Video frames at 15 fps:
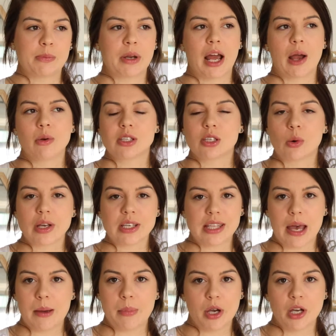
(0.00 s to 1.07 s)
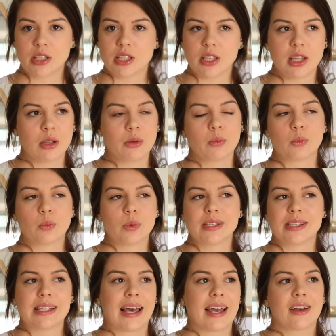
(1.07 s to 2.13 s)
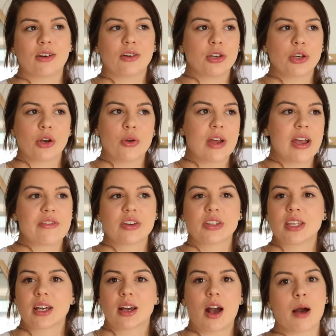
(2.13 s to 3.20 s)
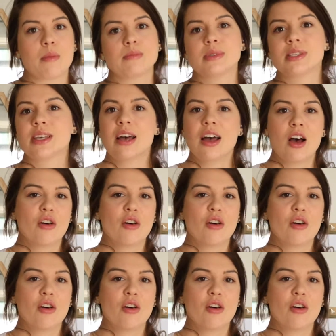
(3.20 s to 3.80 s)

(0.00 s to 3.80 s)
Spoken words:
But I was always that person that was like, oh, you know, everything comes